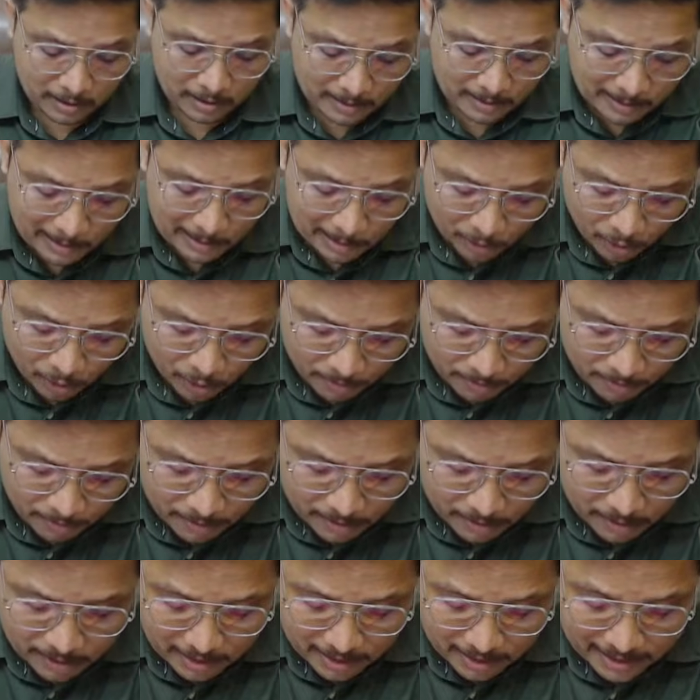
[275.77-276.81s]
Lobe
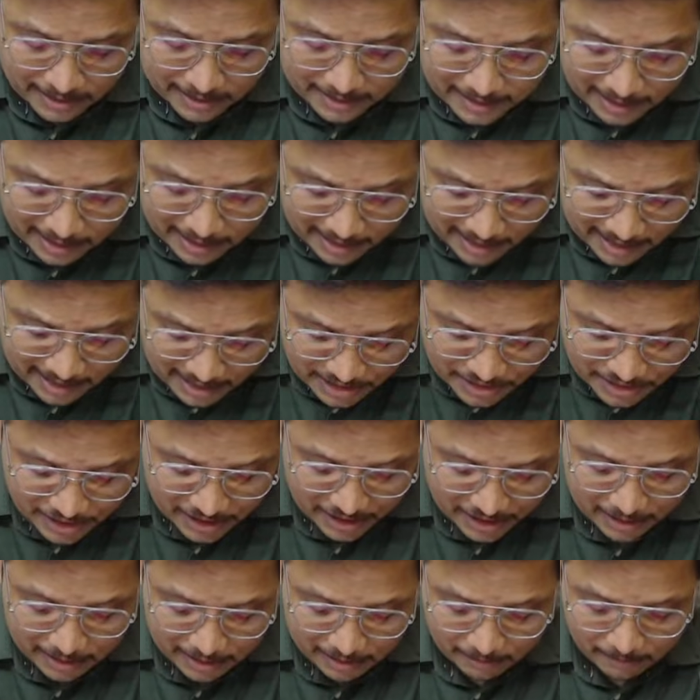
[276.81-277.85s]
is the
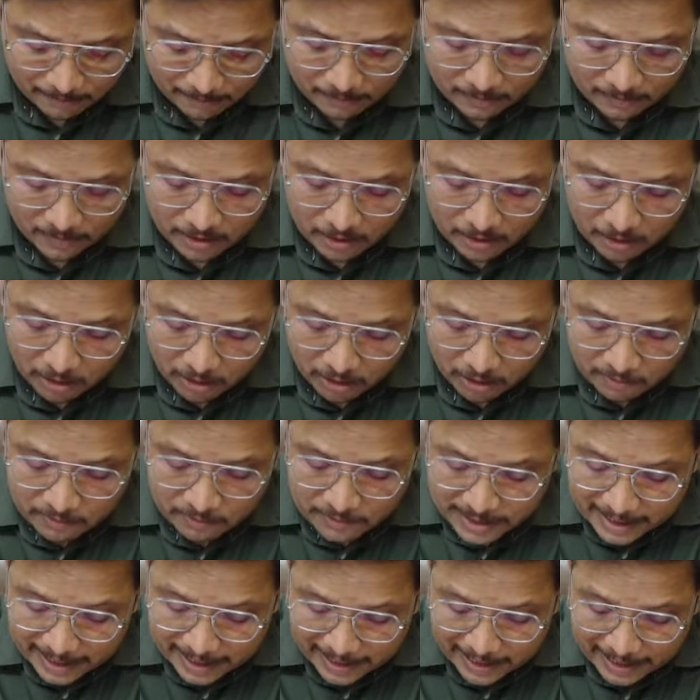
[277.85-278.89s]
region of
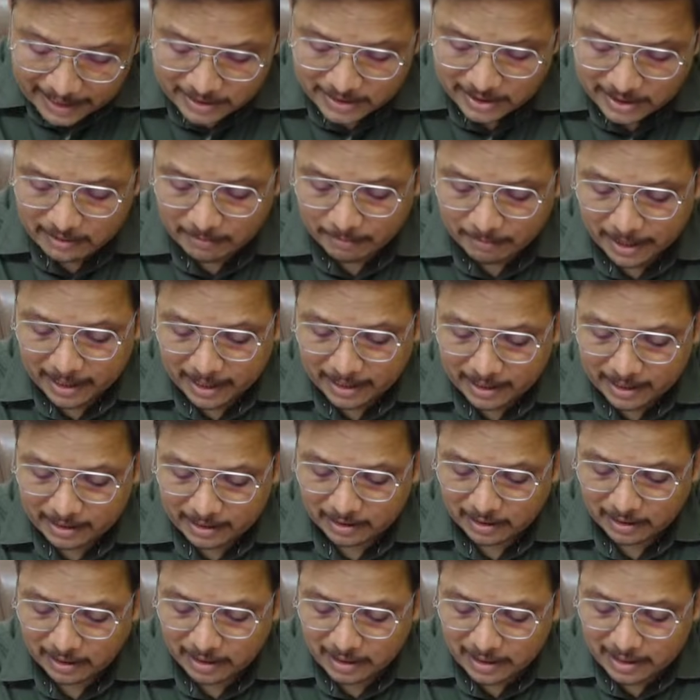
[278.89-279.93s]
radiation
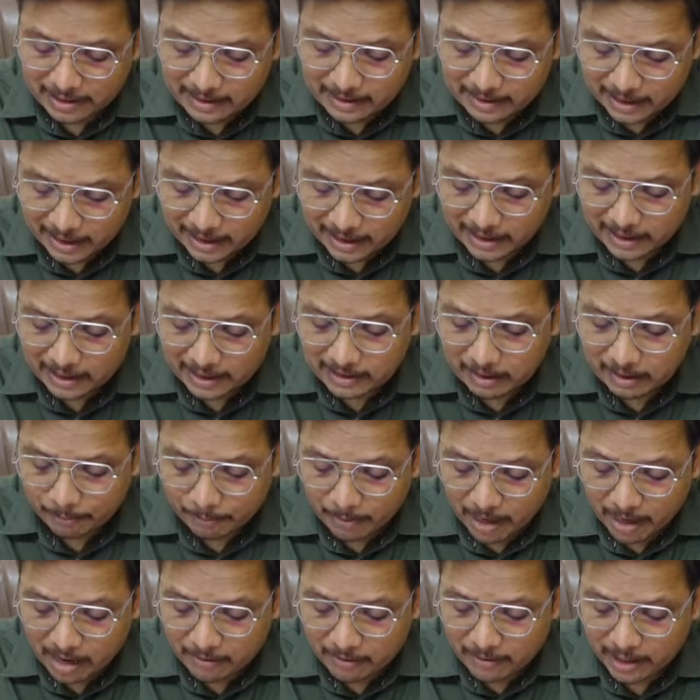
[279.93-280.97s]
pattern containing the
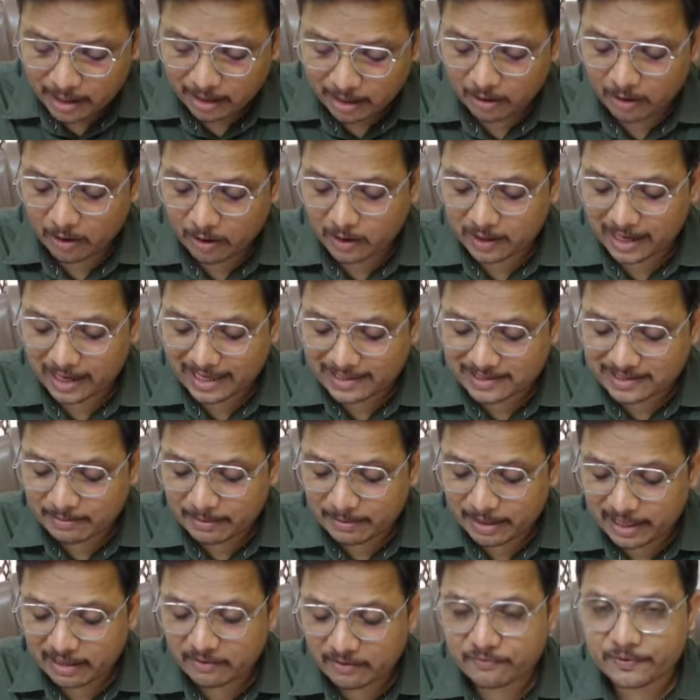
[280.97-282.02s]
power or
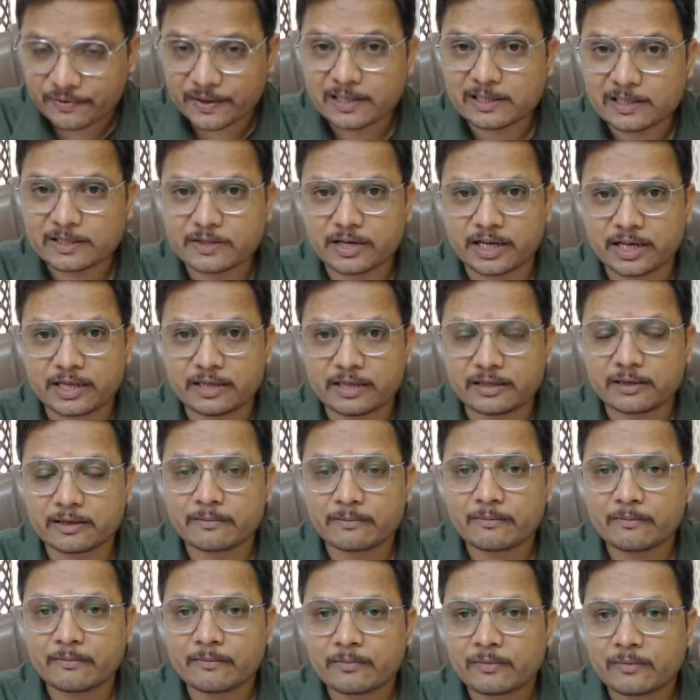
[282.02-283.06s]
exhibiting field strength.
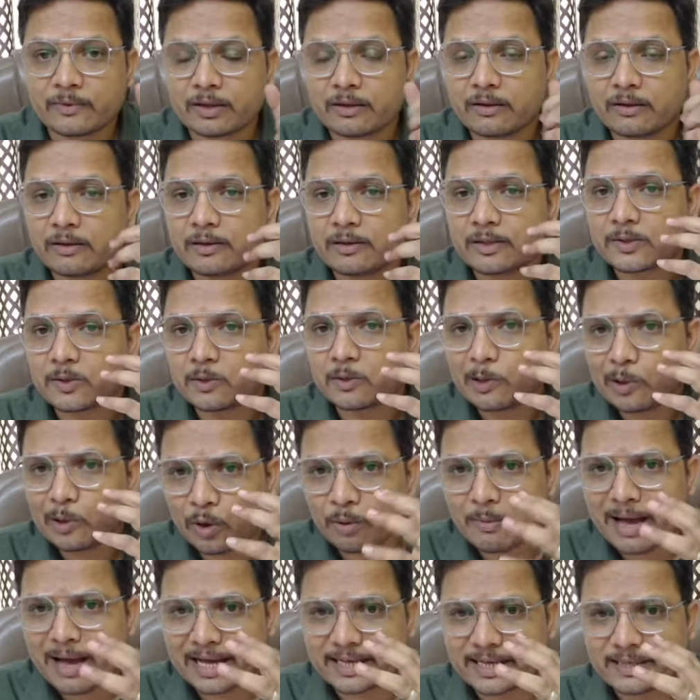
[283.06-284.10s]
So
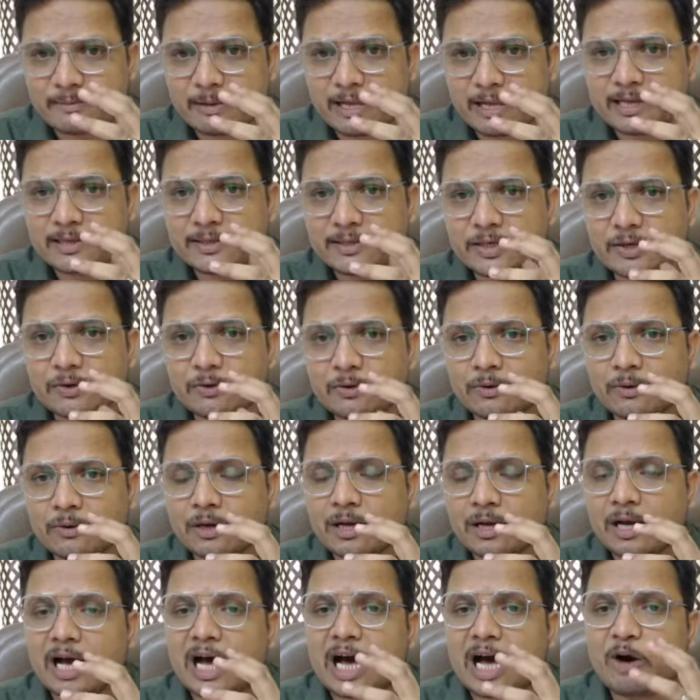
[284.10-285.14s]
lobe explains you
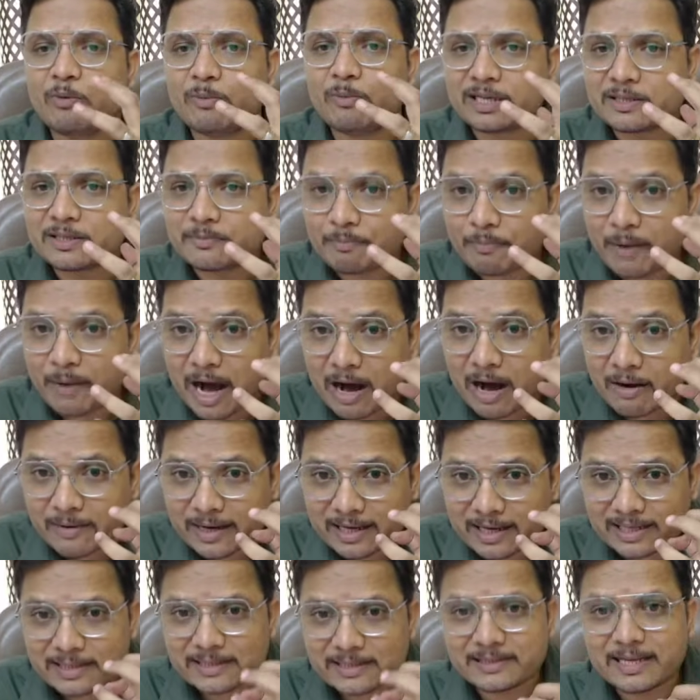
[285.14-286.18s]
how much power
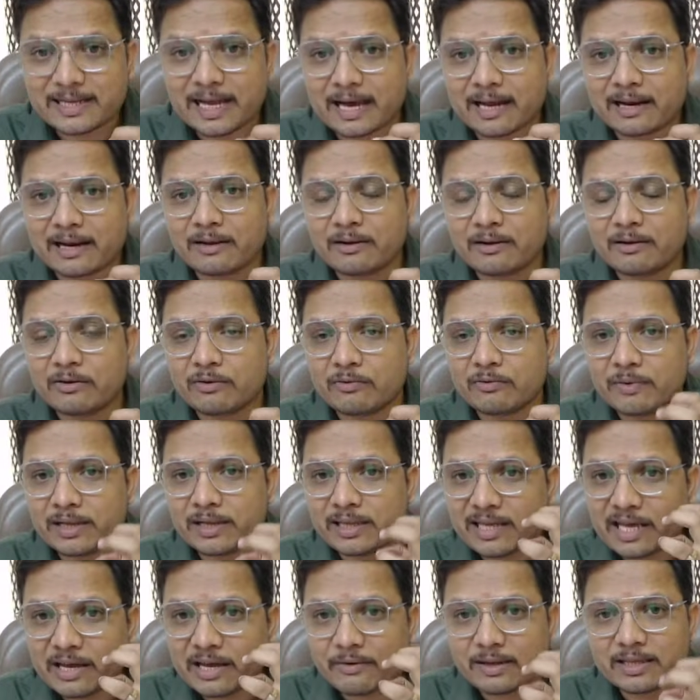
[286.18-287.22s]
is there
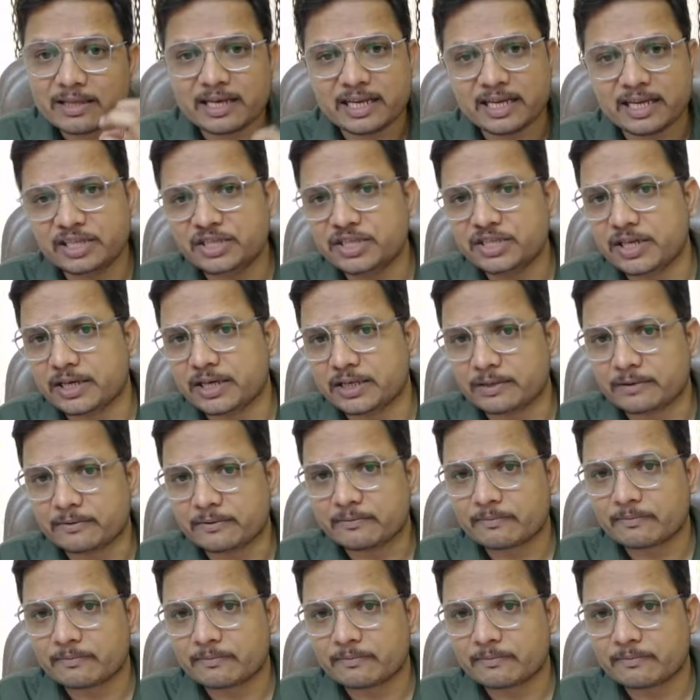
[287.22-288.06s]
with given region.